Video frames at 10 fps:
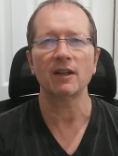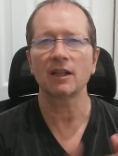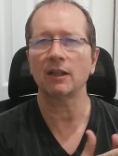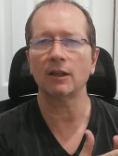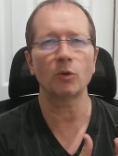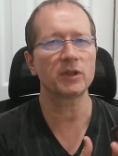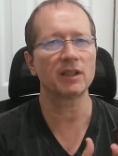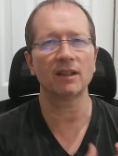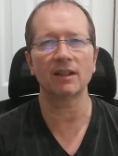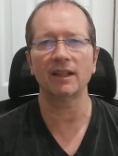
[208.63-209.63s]
Close
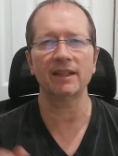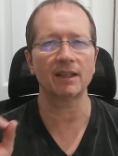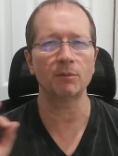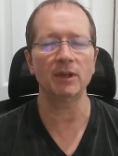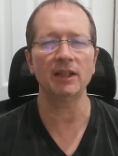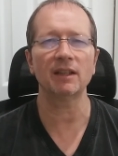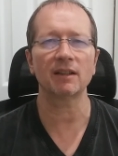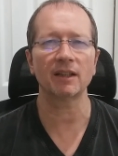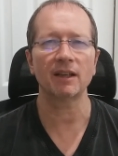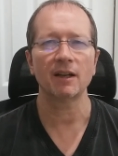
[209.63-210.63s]
the lid
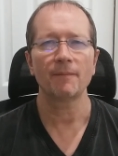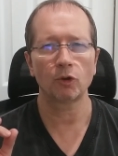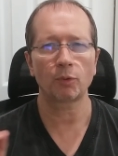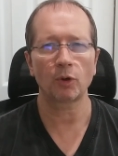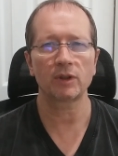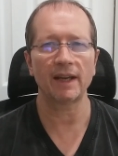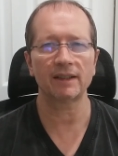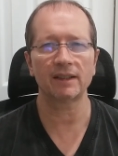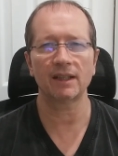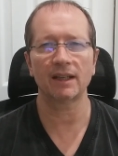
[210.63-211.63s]
immediately to
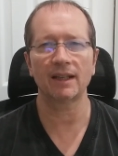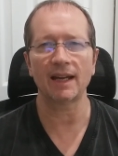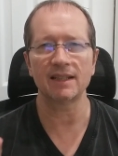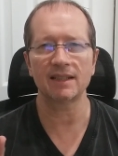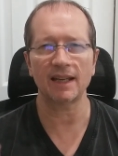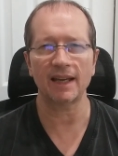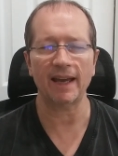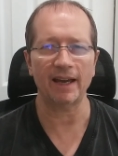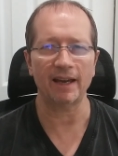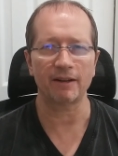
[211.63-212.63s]
protect it against
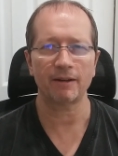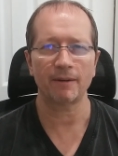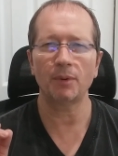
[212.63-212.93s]
air.